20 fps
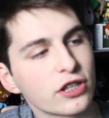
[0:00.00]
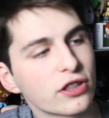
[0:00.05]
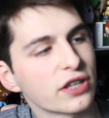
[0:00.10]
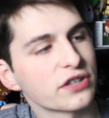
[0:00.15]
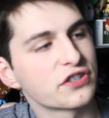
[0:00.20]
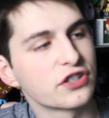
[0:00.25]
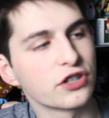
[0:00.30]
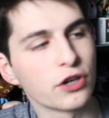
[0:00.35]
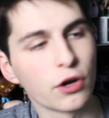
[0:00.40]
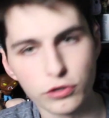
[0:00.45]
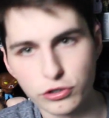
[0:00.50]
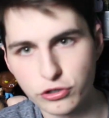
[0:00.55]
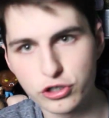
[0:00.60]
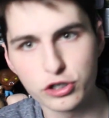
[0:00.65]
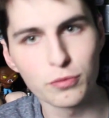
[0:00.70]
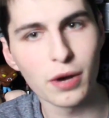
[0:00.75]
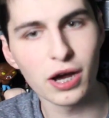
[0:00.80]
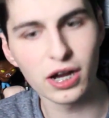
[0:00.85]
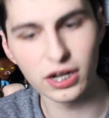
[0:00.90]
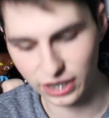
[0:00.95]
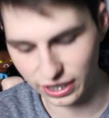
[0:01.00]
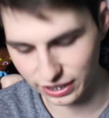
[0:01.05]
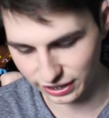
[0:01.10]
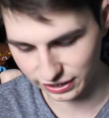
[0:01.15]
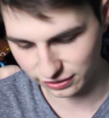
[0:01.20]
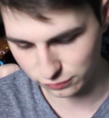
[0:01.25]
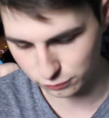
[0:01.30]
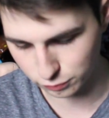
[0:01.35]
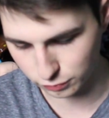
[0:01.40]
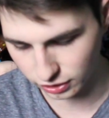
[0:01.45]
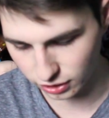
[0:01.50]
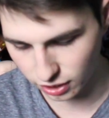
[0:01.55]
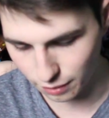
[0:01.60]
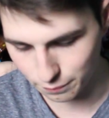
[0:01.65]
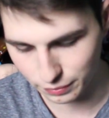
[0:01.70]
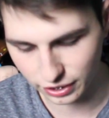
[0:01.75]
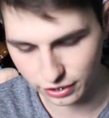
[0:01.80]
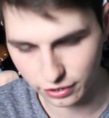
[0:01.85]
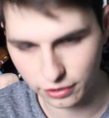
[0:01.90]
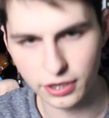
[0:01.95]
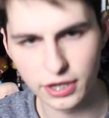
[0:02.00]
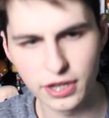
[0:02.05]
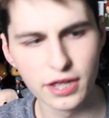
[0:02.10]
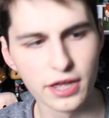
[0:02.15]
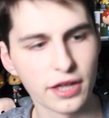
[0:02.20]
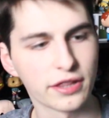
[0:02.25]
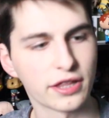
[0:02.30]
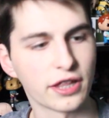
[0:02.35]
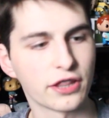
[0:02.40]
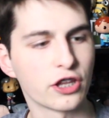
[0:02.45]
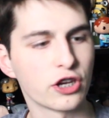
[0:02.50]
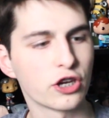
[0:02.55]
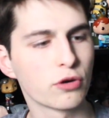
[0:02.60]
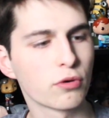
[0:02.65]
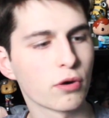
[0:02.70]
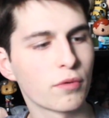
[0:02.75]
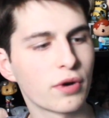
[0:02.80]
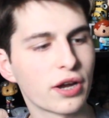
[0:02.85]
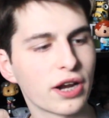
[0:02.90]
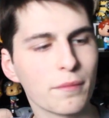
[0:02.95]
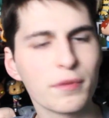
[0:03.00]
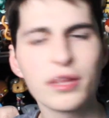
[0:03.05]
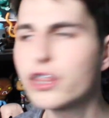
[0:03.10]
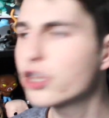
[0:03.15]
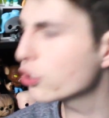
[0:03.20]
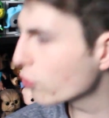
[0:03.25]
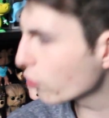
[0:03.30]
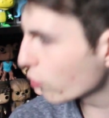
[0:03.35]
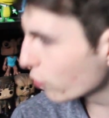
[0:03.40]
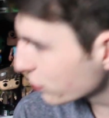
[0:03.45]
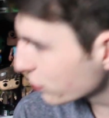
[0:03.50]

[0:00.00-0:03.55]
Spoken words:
This is the older Chewbacca. I like this one a lot better than the newer one. I mean, the newer